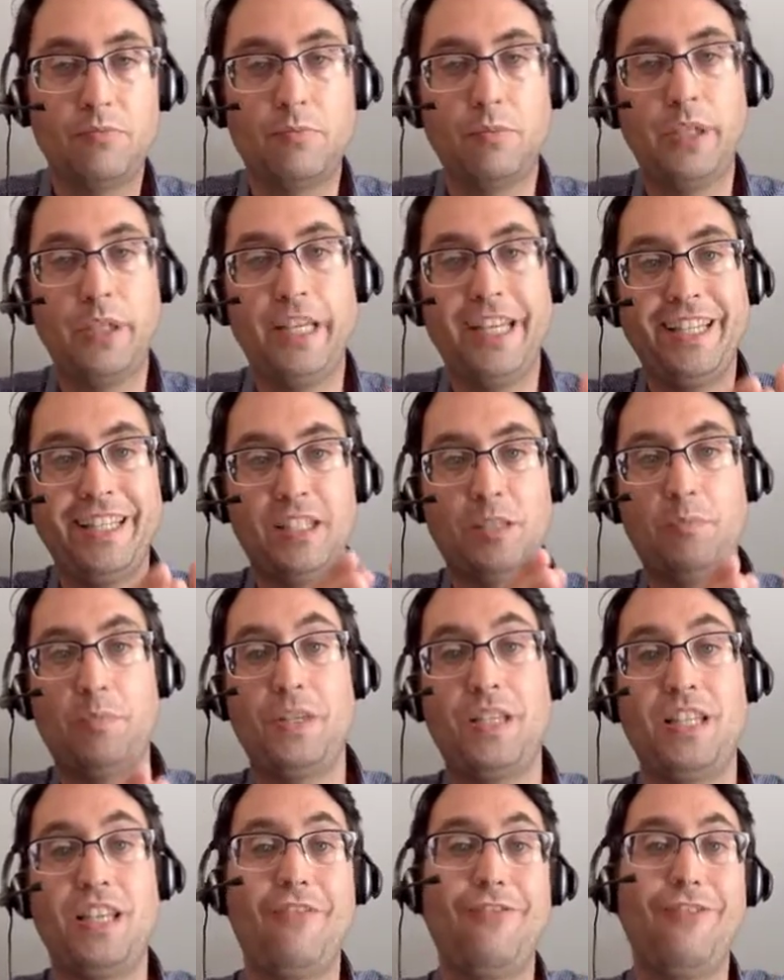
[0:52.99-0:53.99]
Be
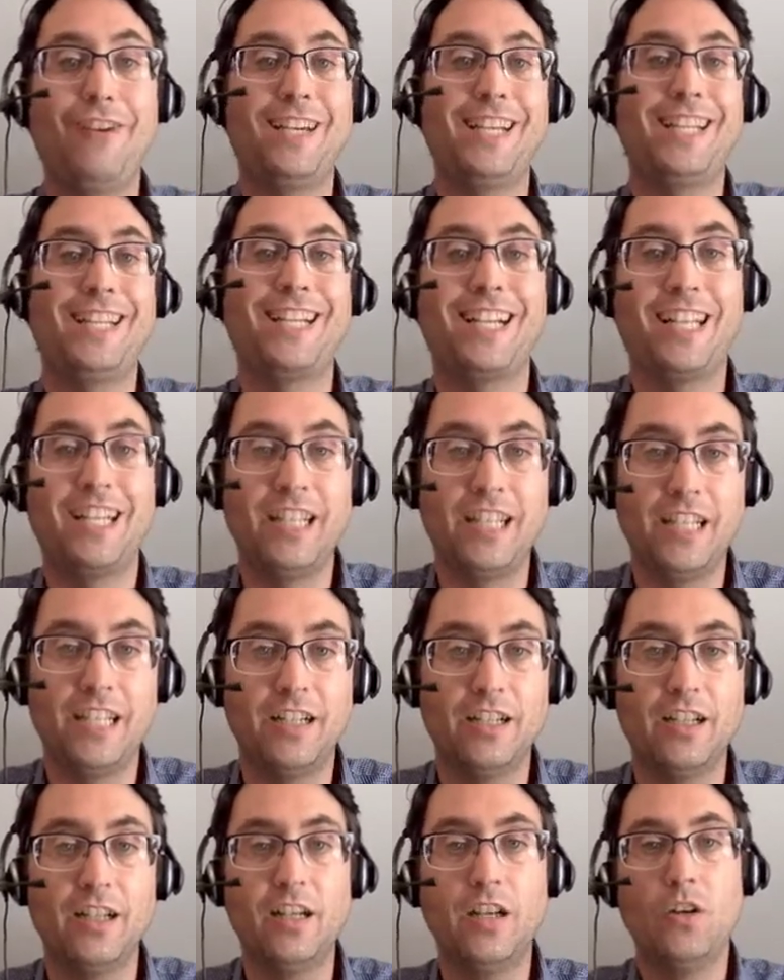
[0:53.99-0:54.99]
specific and
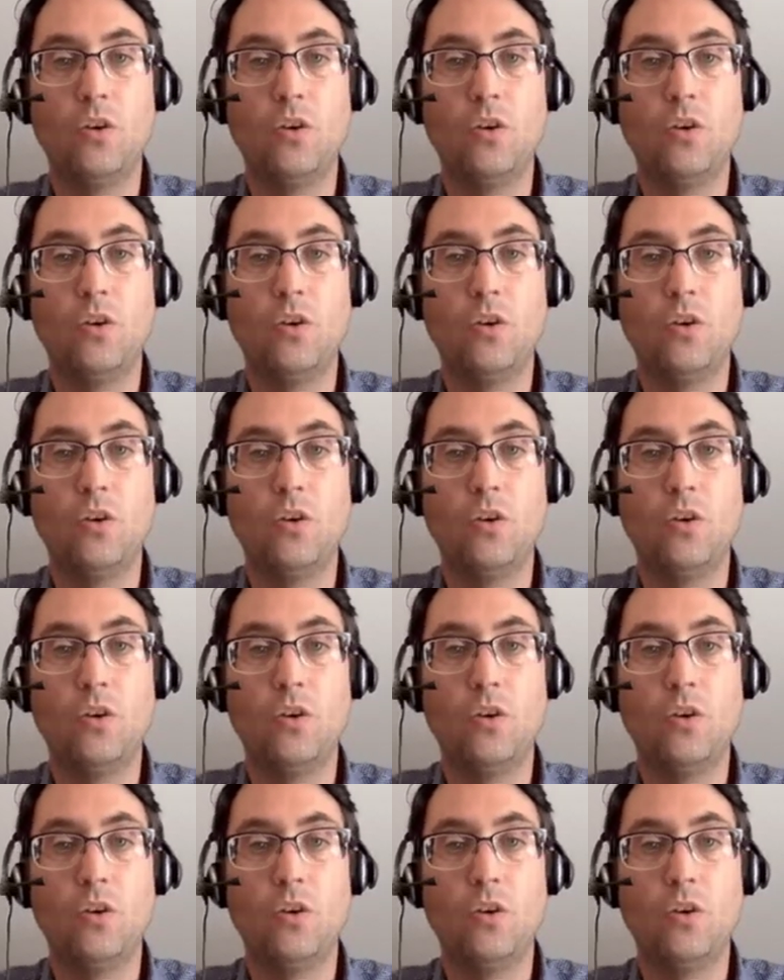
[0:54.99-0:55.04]
clear